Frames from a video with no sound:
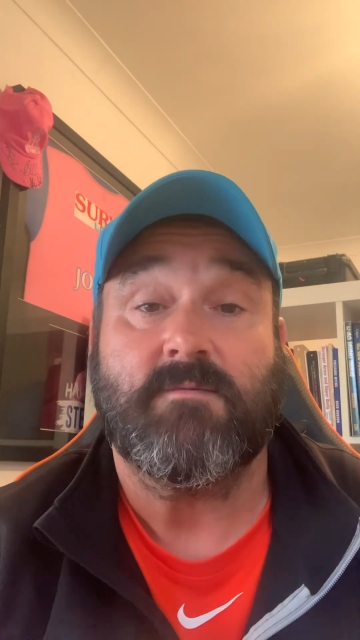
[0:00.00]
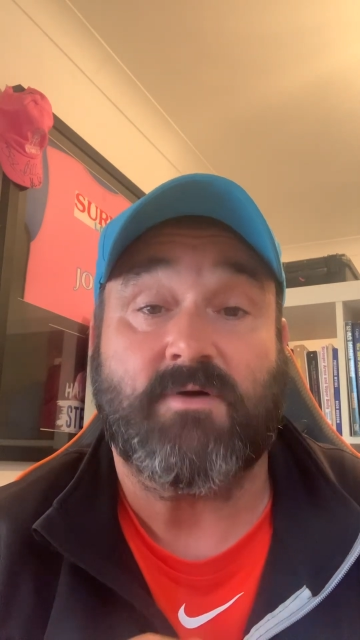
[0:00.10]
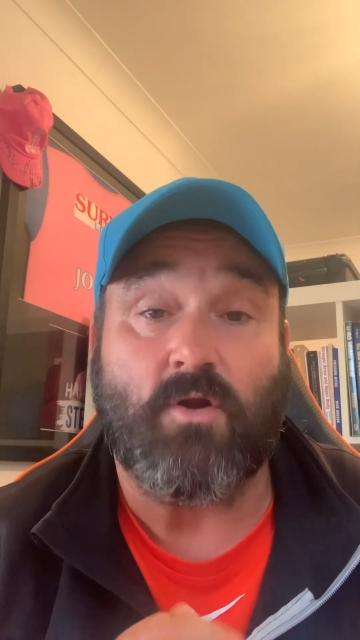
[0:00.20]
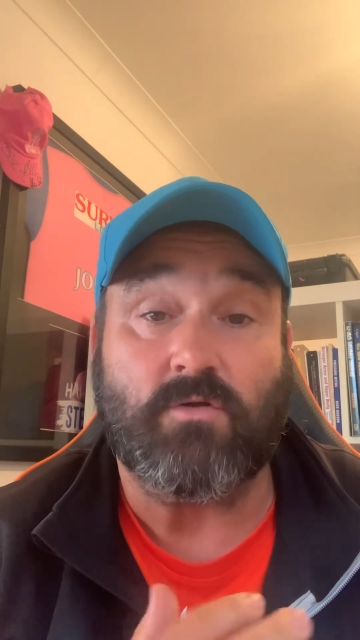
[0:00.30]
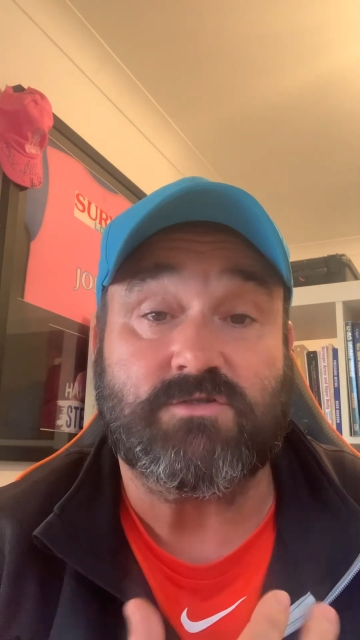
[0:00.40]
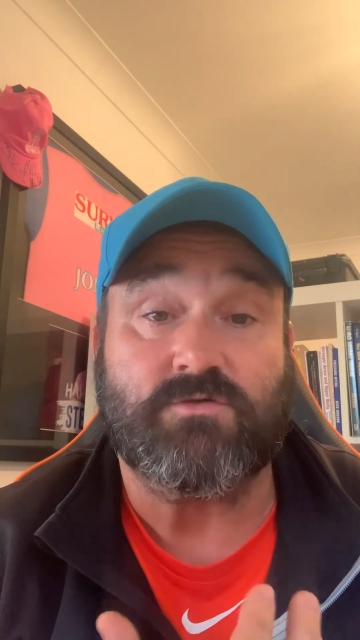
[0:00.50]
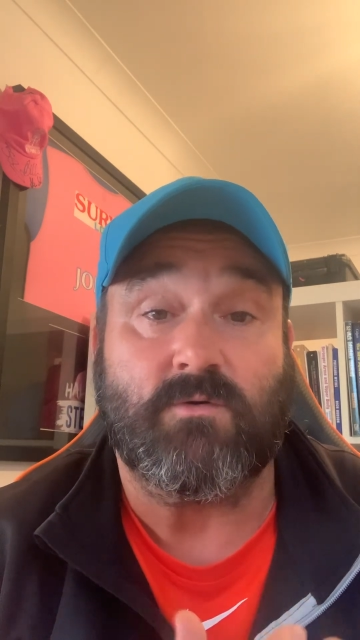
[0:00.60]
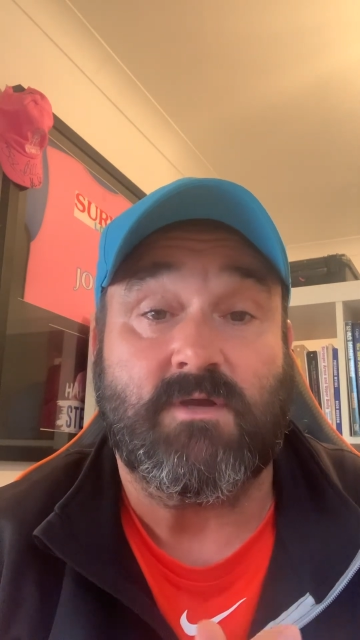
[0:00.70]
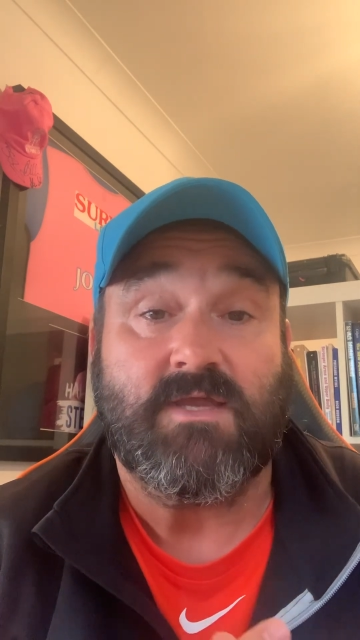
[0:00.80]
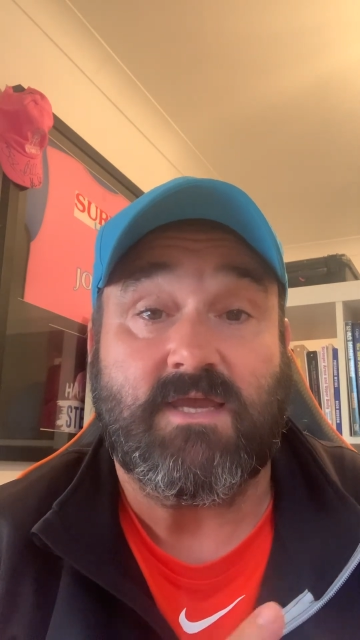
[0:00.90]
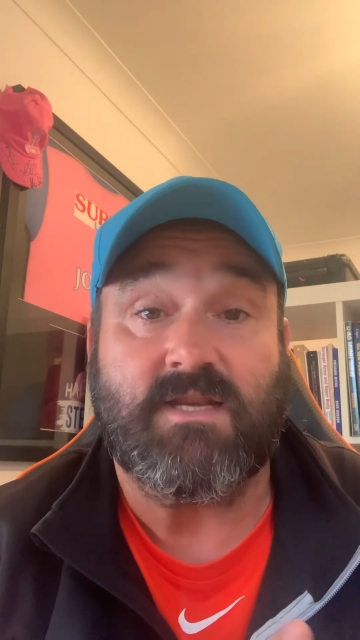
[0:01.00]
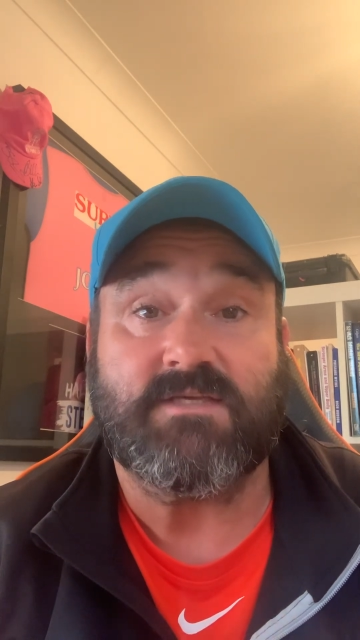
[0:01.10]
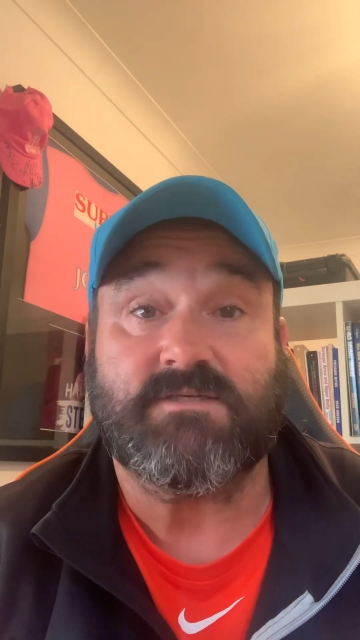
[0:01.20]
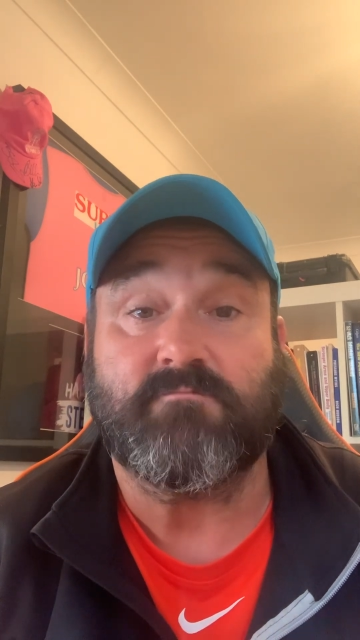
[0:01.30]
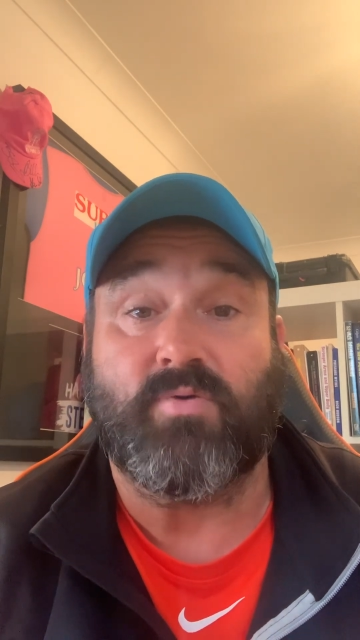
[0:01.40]
But also, it
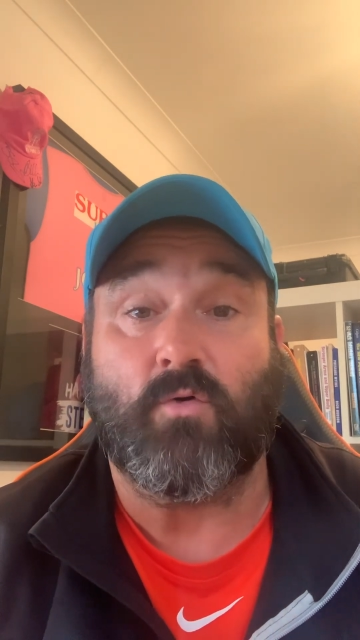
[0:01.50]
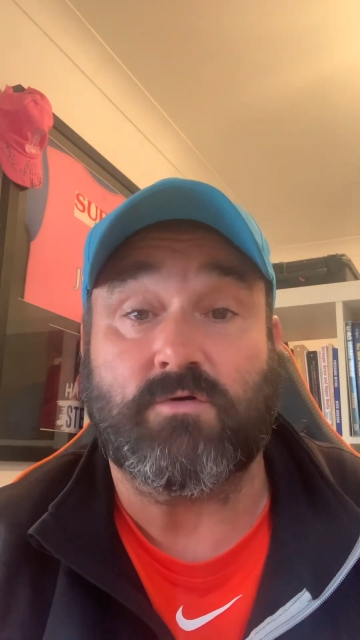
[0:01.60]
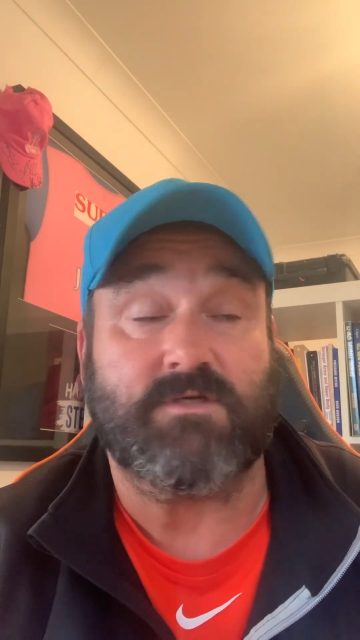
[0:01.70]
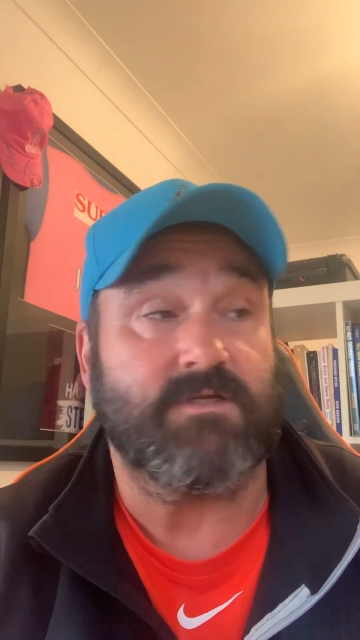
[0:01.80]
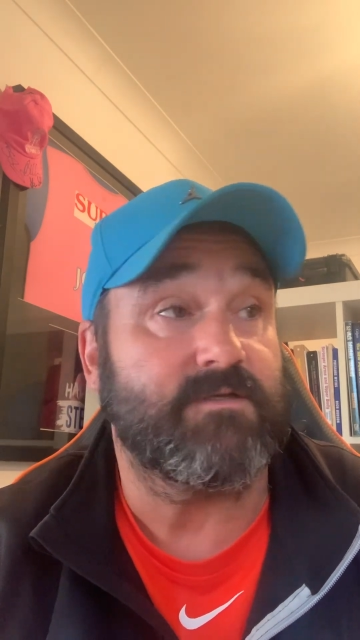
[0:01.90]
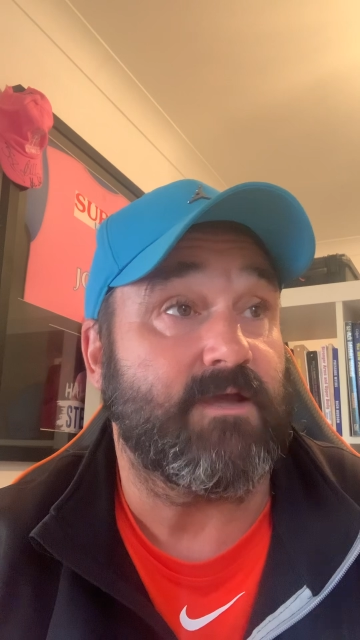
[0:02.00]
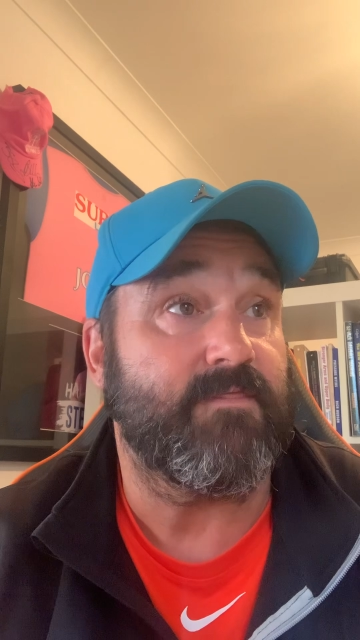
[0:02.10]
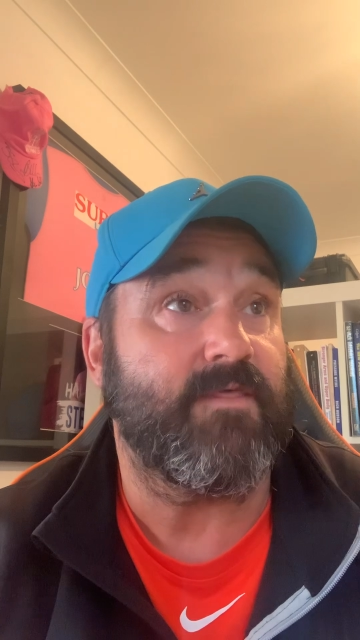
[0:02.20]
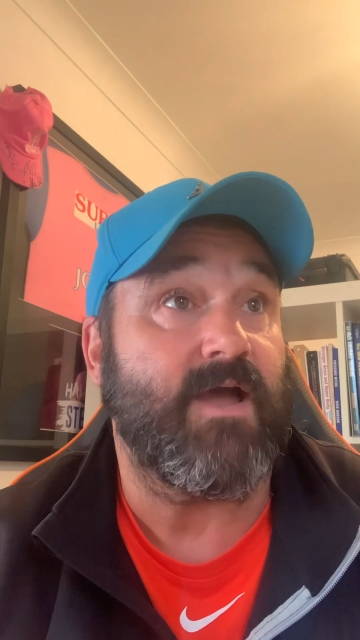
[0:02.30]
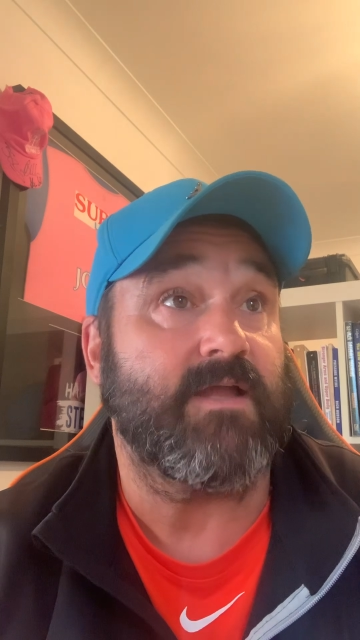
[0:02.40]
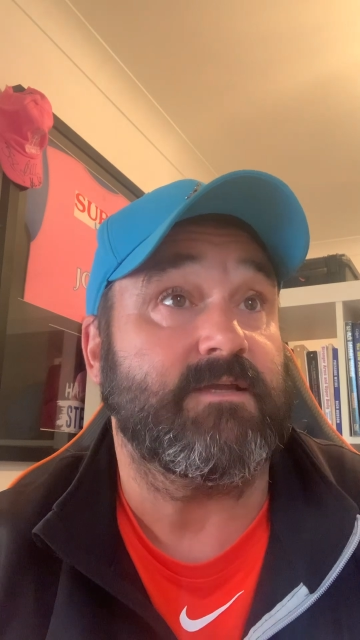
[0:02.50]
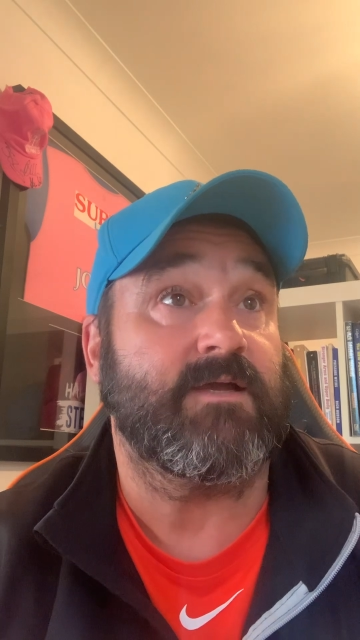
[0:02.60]
is important that